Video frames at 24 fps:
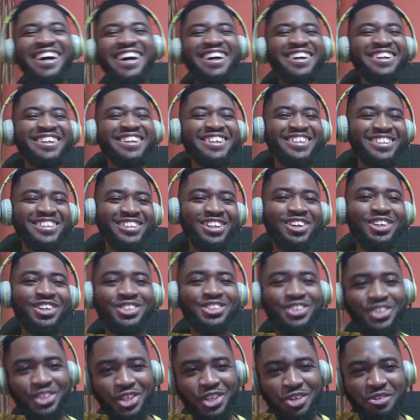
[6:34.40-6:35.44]
Okay, now he's
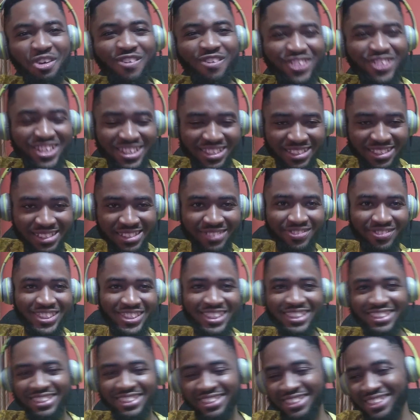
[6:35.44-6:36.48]
talking about
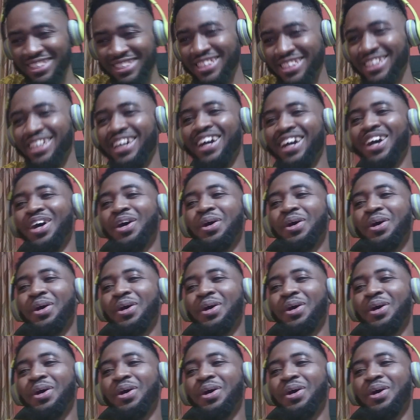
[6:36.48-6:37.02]
versatility.